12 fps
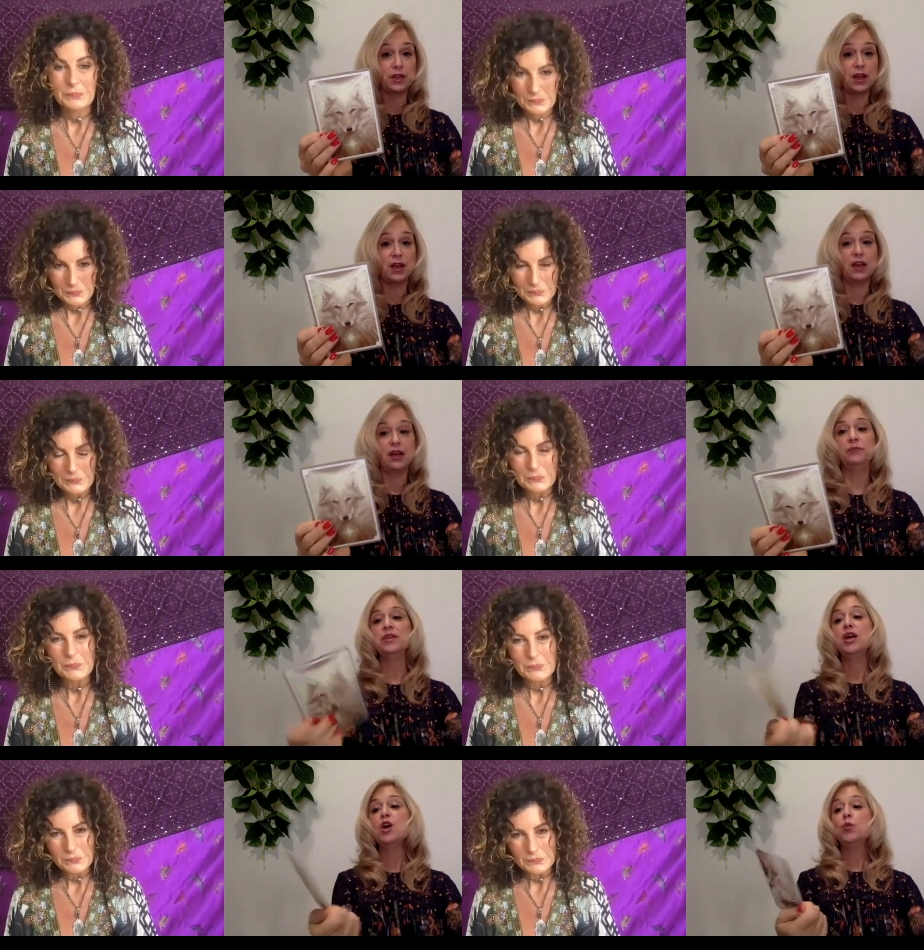
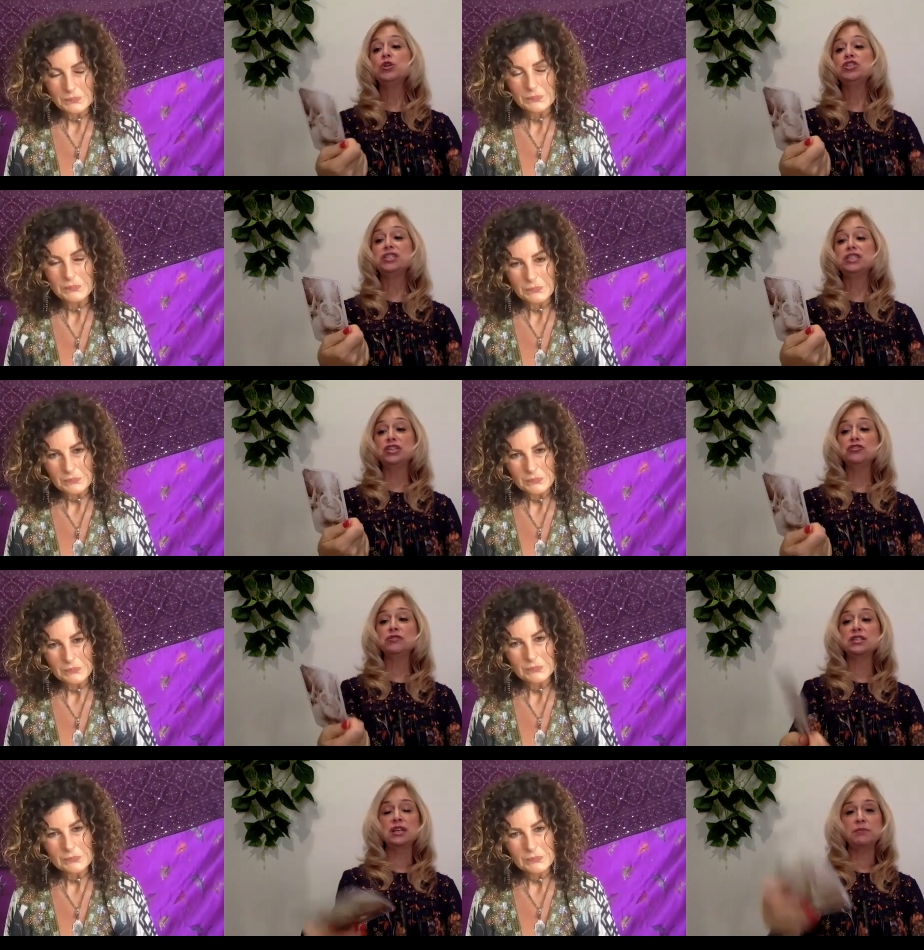Speaker 1: um, which is
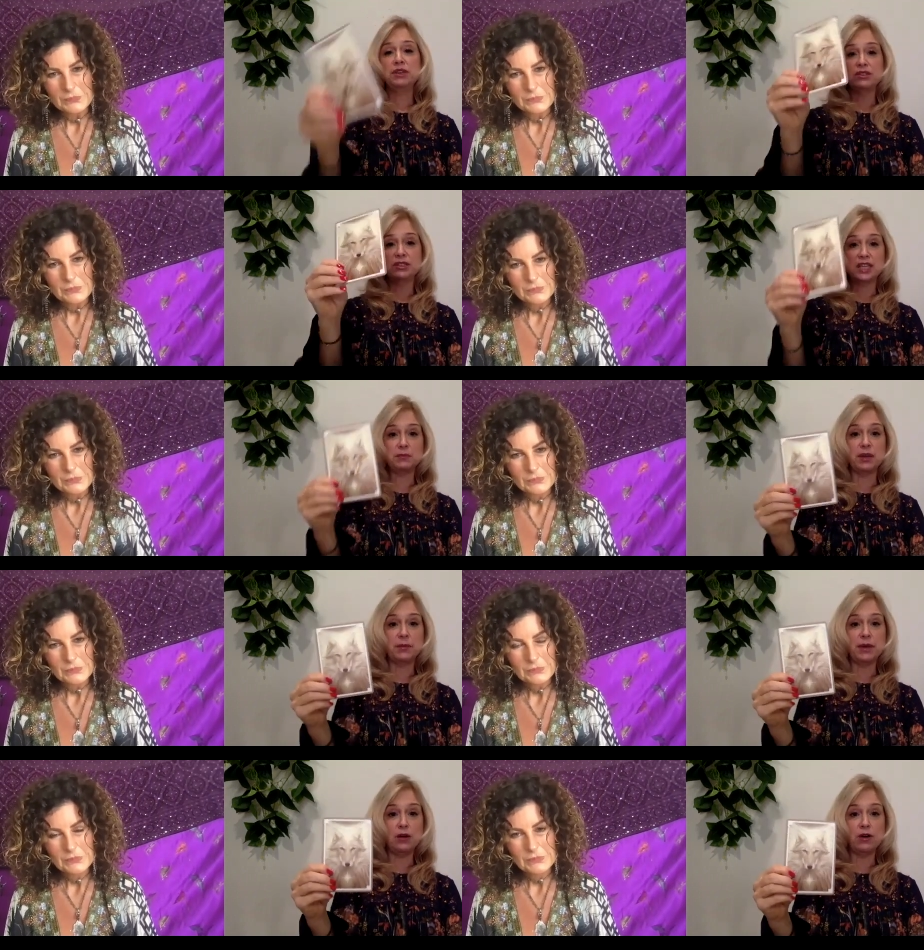interesting because that's
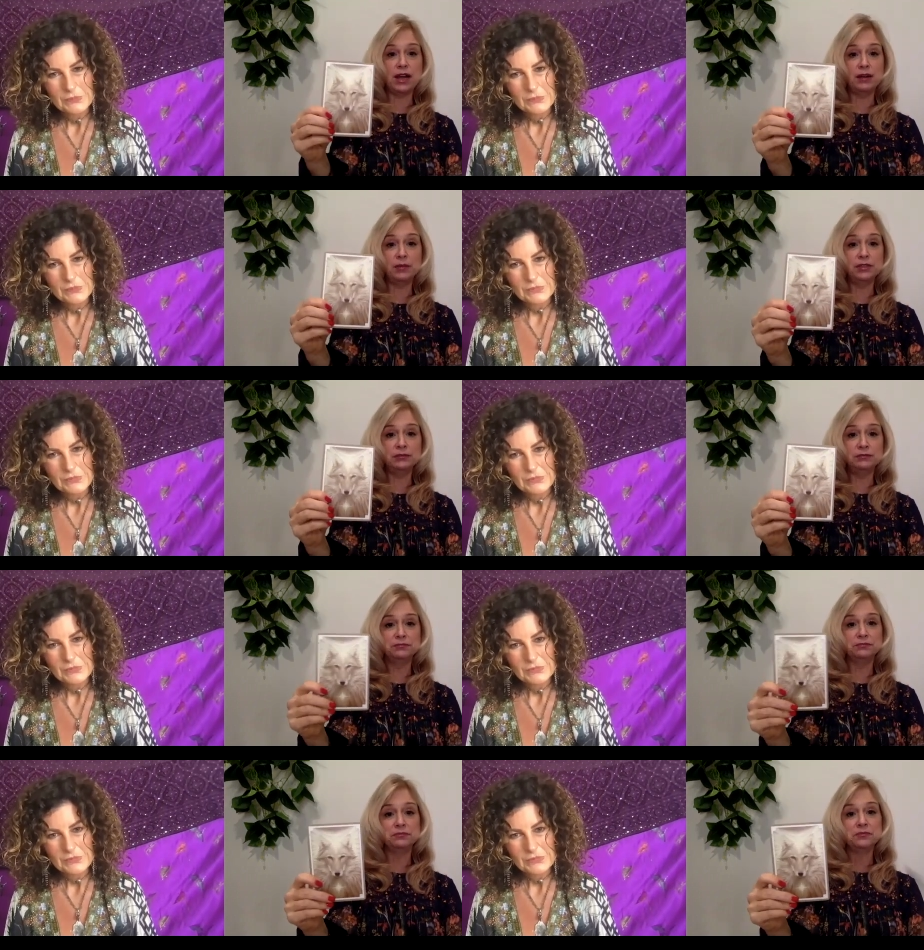my power animal.
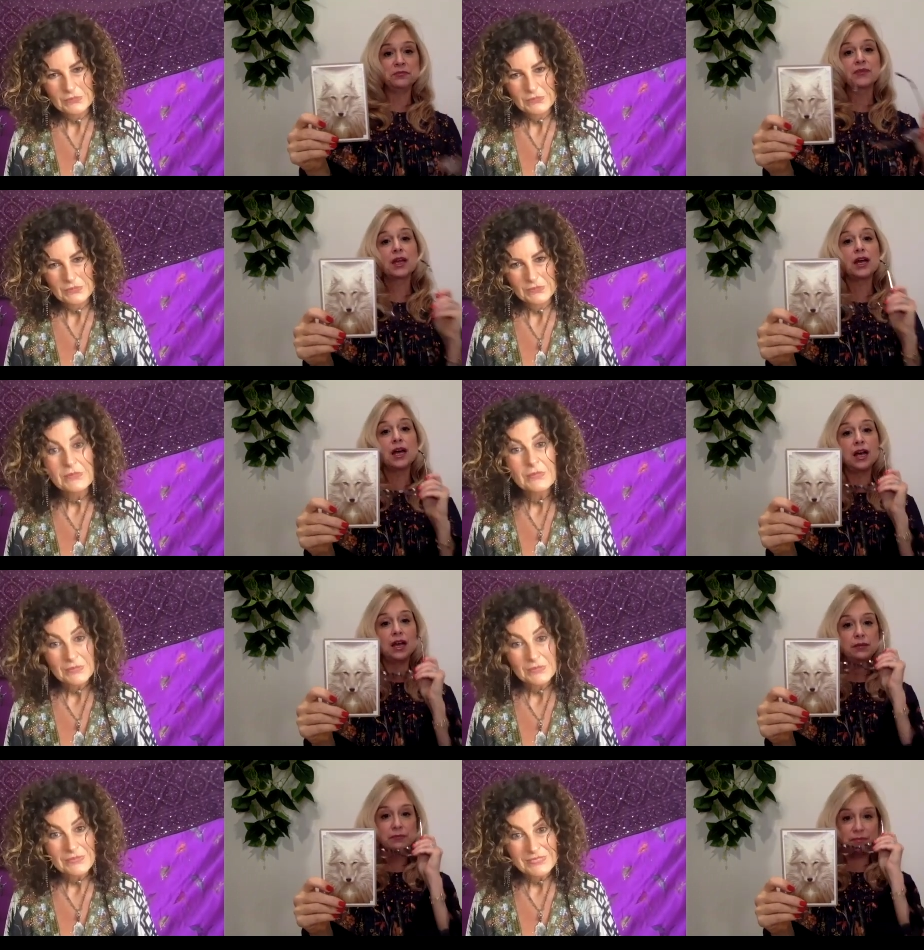
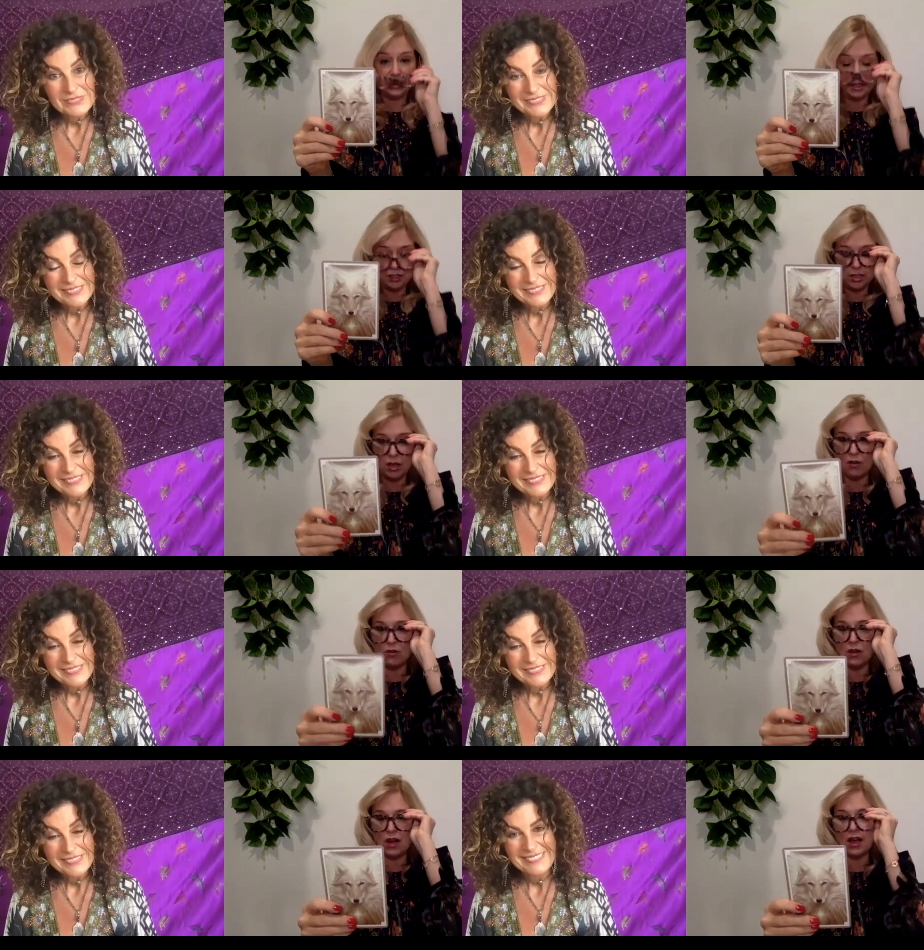Um,
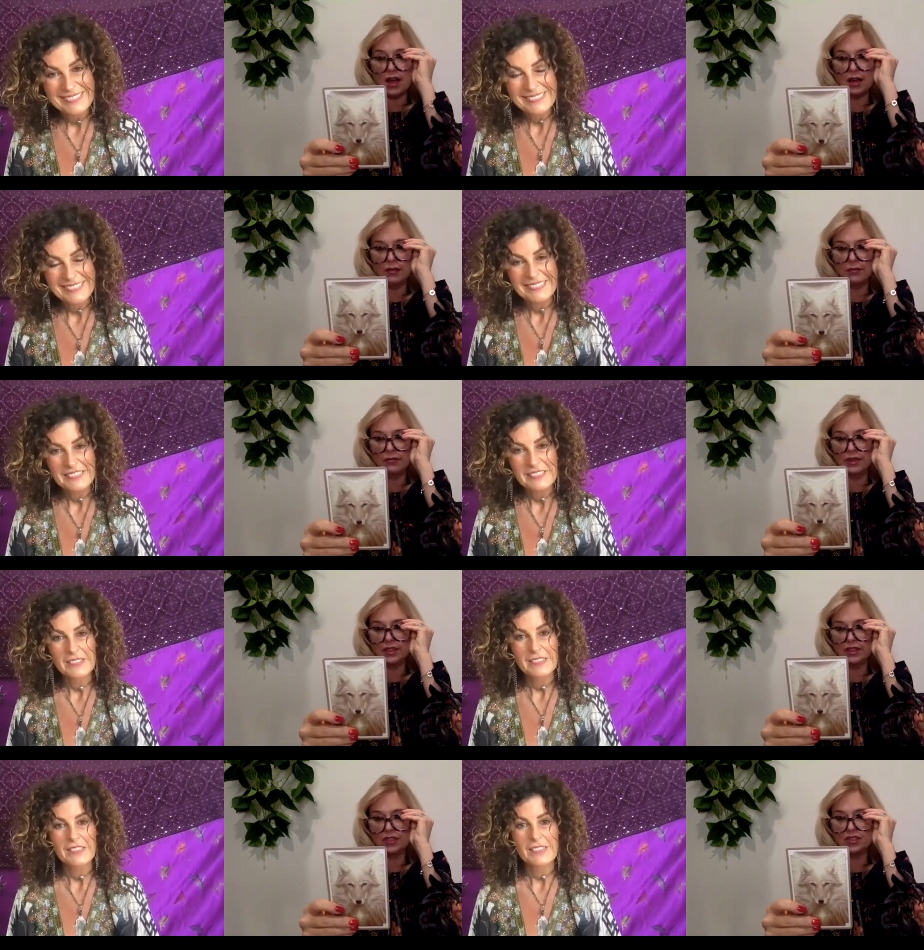so, um,
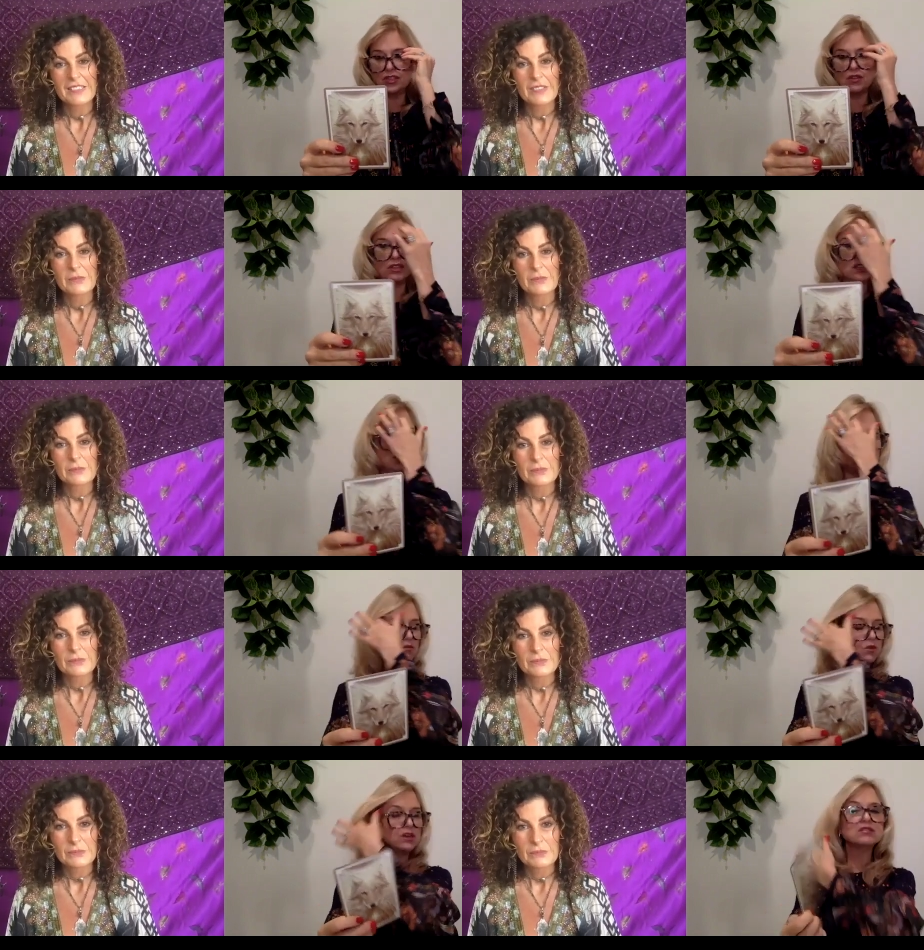so
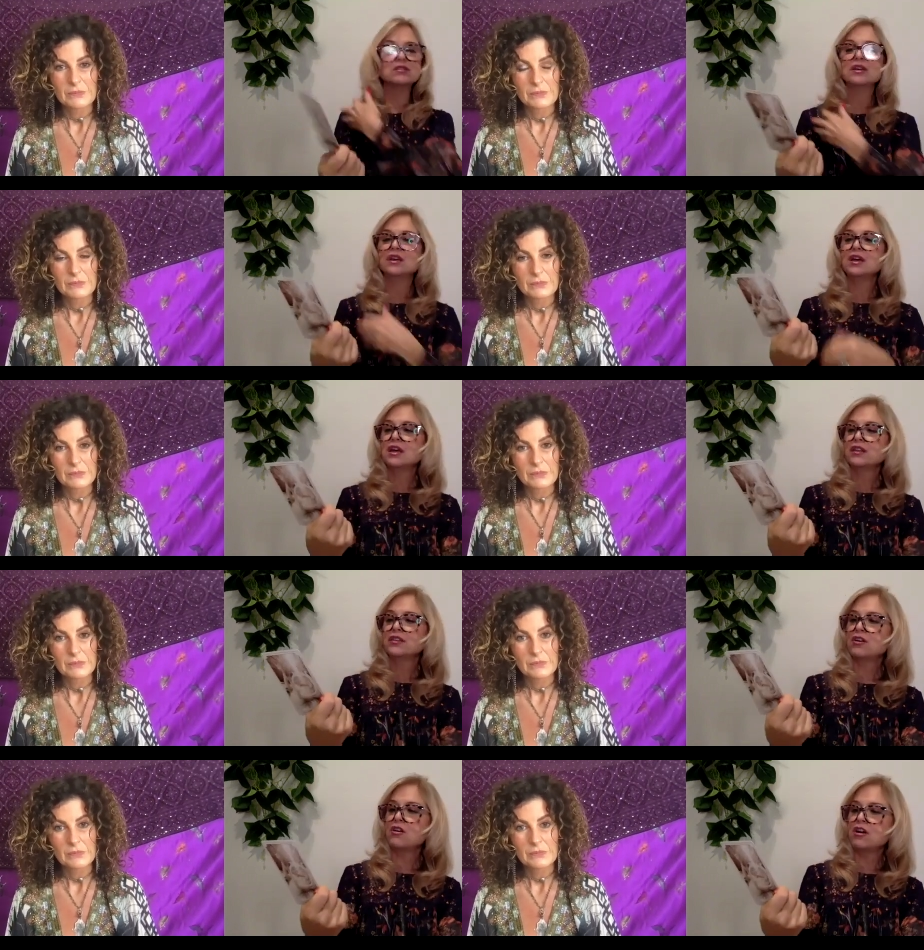this was
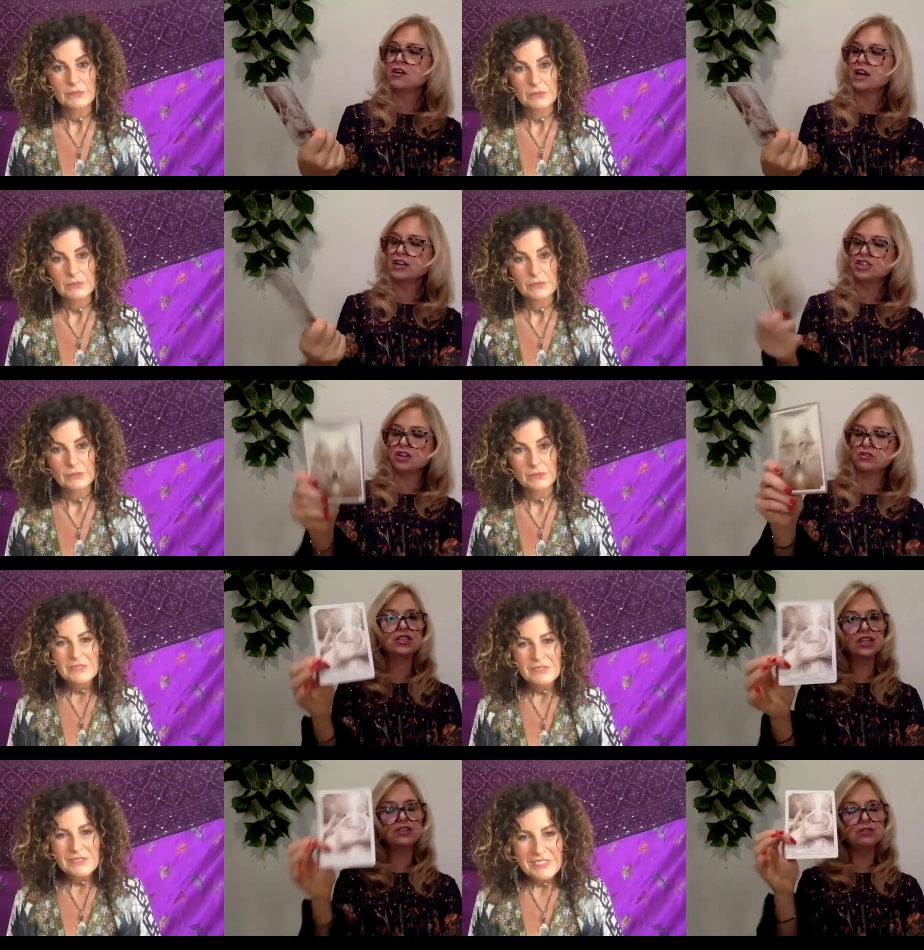the card I
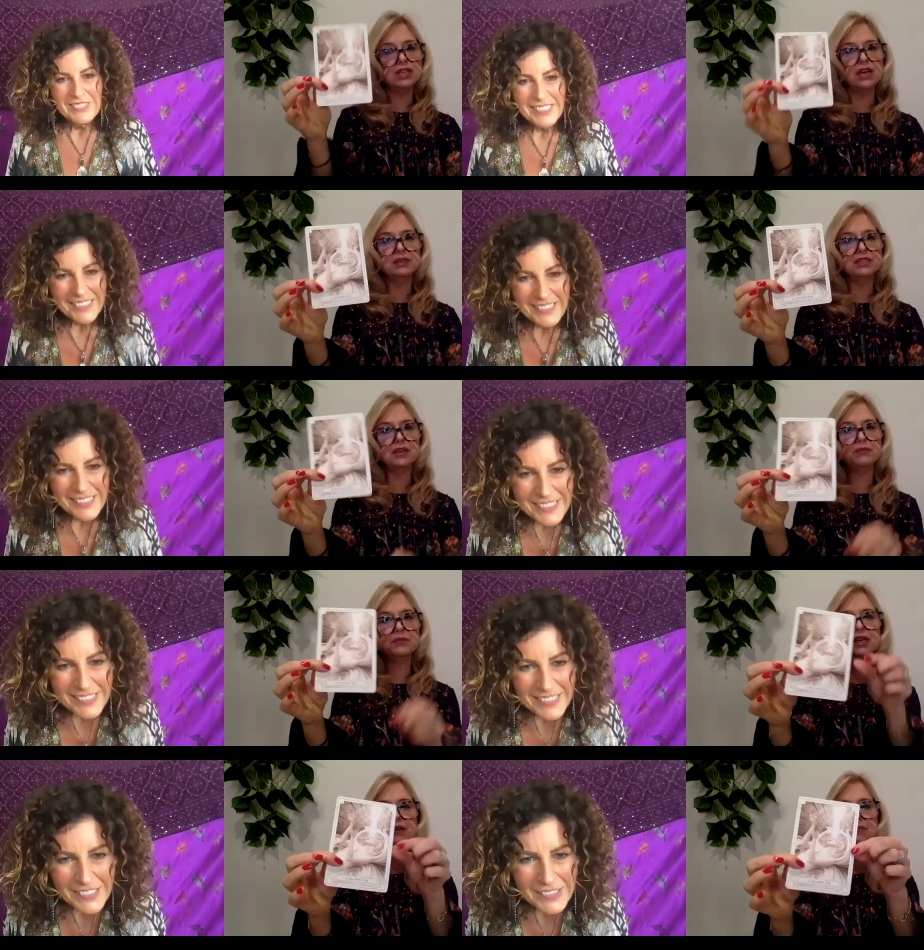chose. Can you tell me something